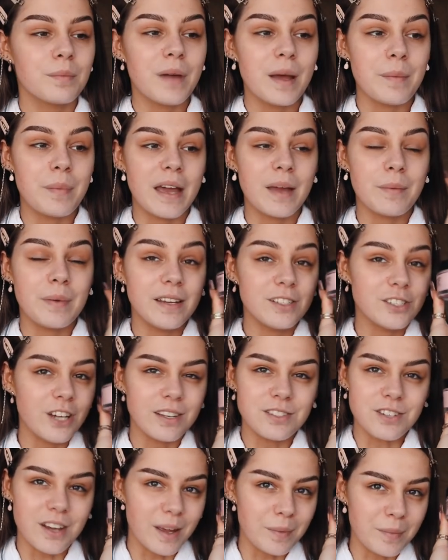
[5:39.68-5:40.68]
My baby,
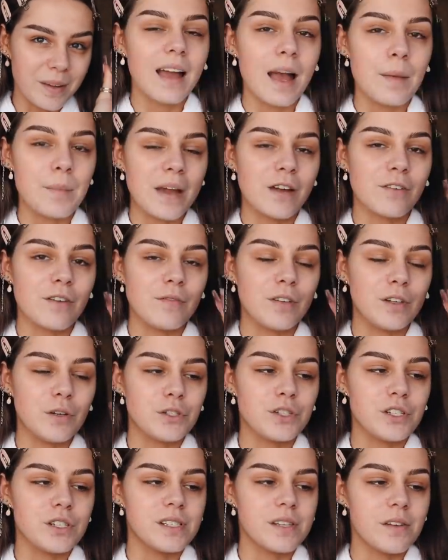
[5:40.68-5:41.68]
Jake Jamie. And Make
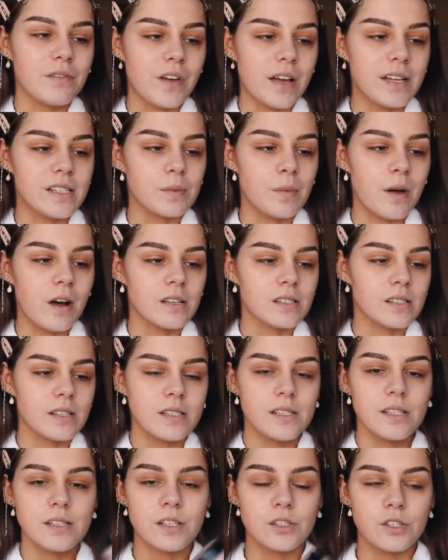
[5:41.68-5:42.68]
Revolutions, a face mask.
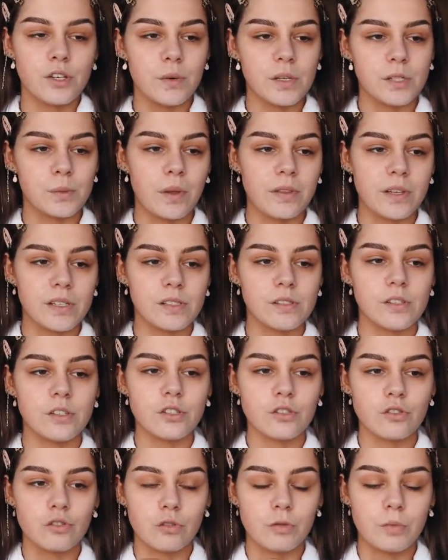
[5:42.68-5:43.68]
This is his newest one. This is the
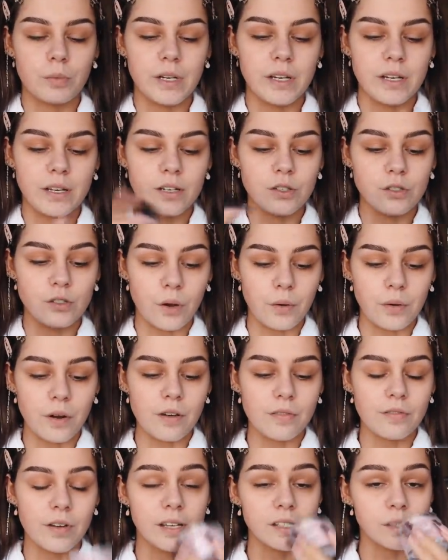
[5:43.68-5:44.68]
strawberry
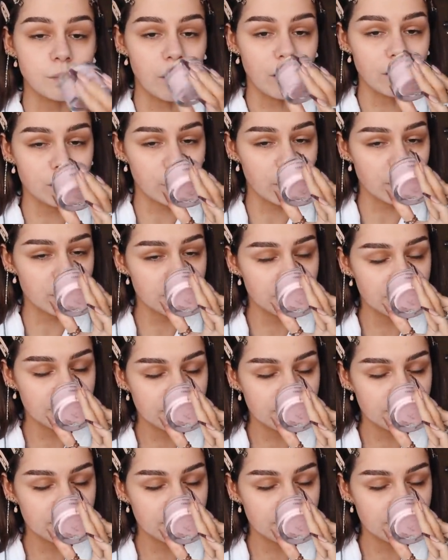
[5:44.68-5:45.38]
donut face mask, which